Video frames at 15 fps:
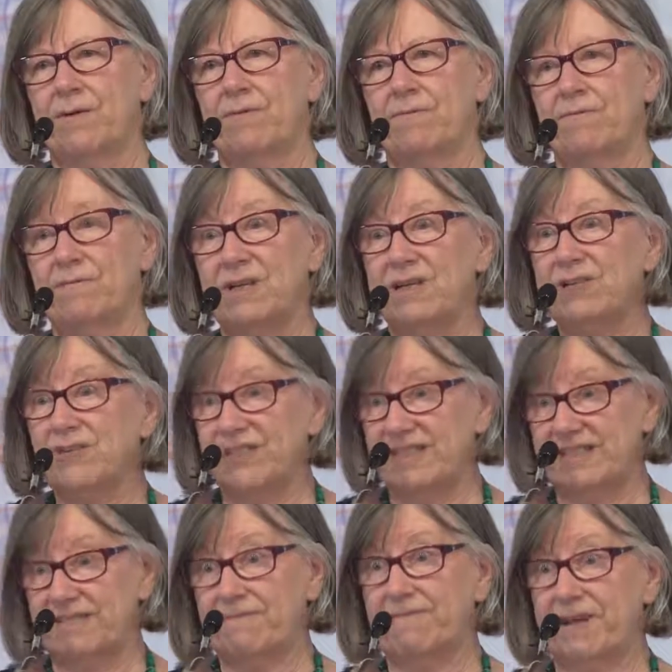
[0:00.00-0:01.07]

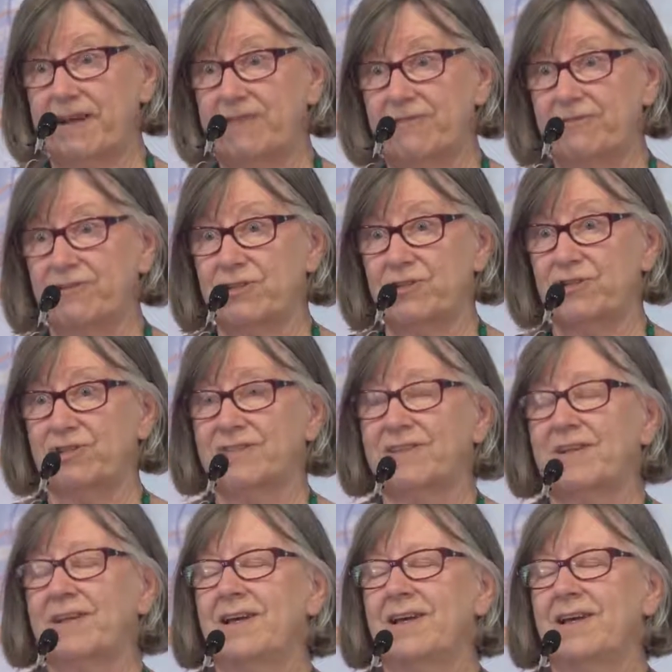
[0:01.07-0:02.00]
religious faith tradition.